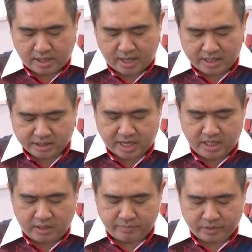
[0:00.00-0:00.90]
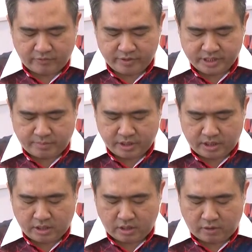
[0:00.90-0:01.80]
and study the
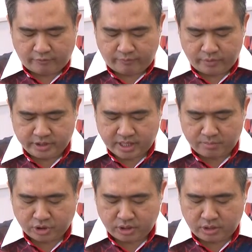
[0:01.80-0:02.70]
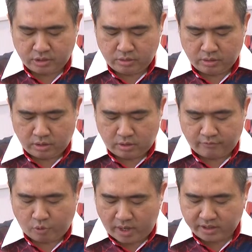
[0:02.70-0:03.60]
feasibility of resumption
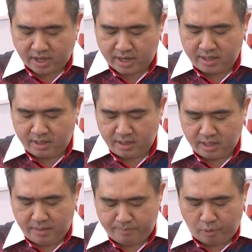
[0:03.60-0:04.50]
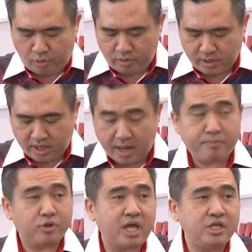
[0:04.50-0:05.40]
of Kuantan, Ipoh, and
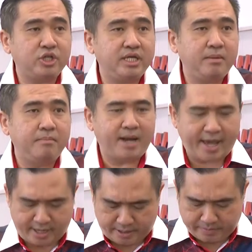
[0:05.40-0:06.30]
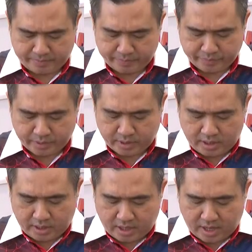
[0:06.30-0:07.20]
potentially Malacca.
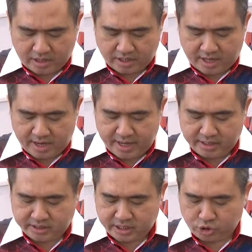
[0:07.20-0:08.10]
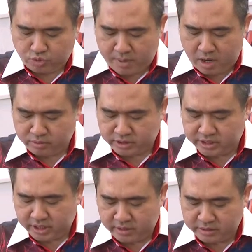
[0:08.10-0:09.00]
As the airline seeks to mount
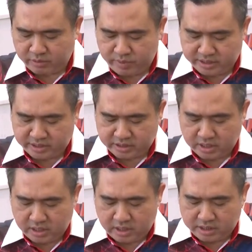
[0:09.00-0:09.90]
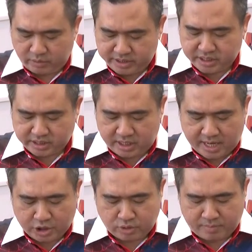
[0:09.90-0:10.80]
seasonal service, services in
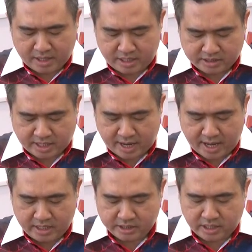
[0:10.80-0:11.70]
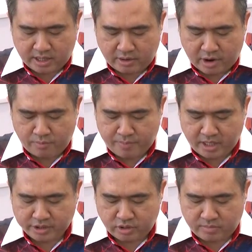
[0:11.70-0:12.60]
leisure markets and islands around
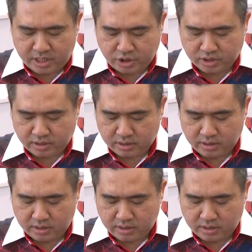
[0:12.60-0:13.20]
Peninsular Malaysia,